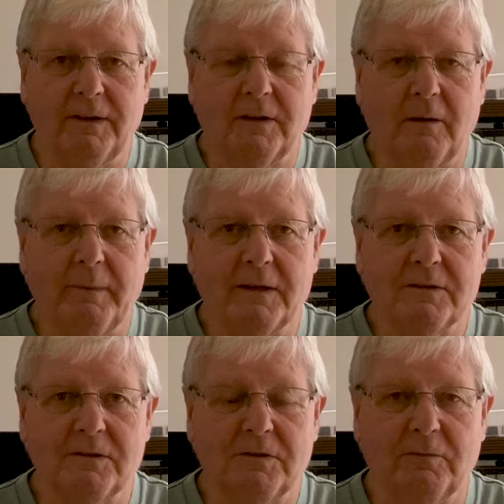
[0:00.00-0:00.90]
comments
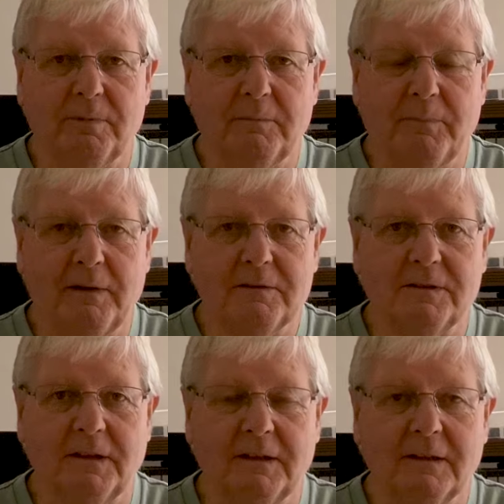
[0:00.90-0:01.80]
that you've been
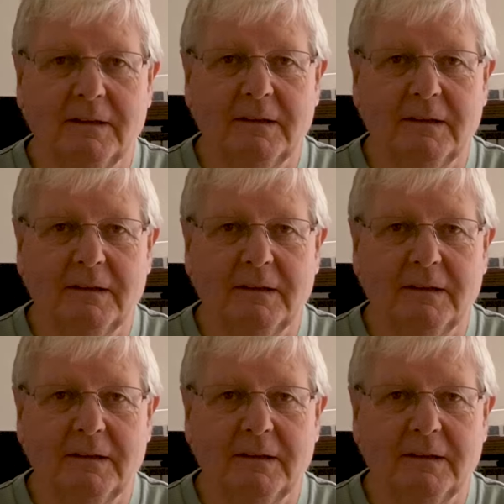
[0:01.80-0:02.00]
posting